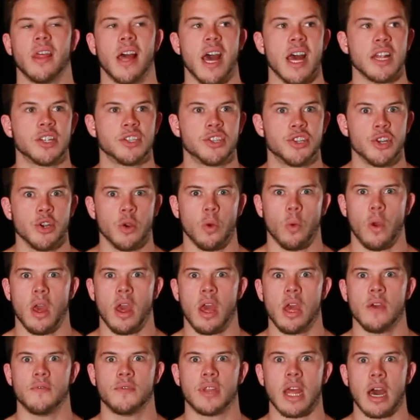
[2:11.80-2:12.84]
That's your
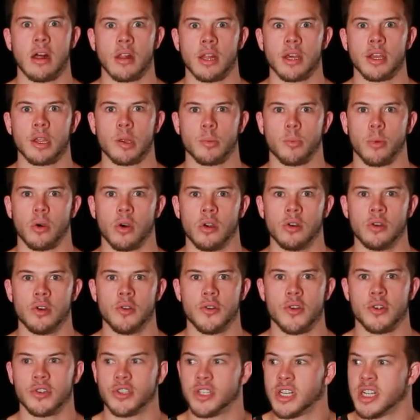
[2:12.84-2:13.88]
way of telling your partner
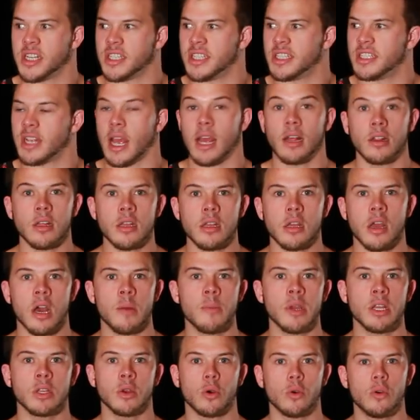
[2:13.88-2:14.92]
there's an assailant
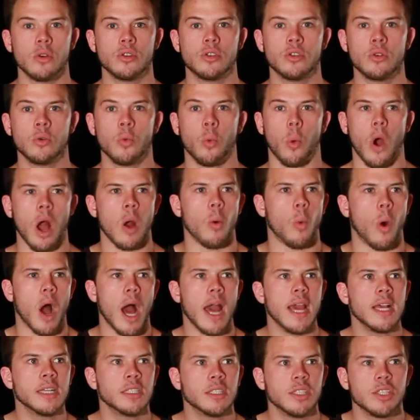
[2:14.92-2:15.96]
coming towards you?
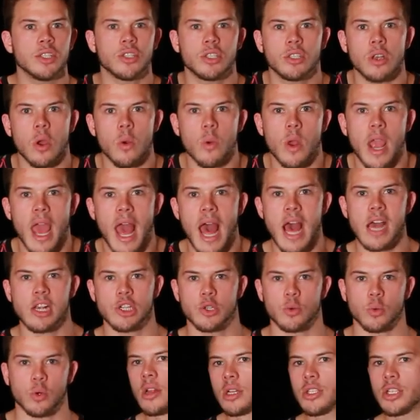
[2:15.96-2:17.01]
Why is this so
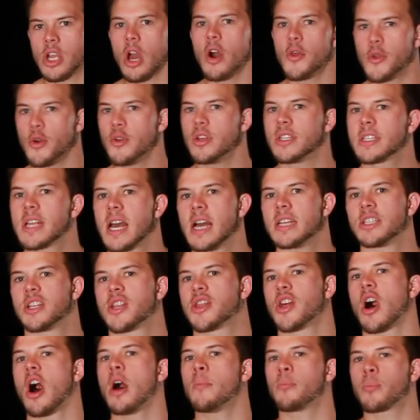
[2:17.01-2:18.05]
casual? Let's go through this guy's
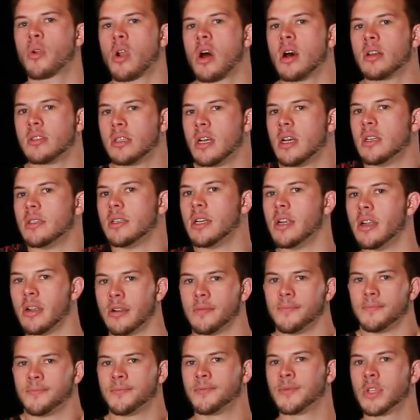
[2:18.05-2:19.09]
thought process here.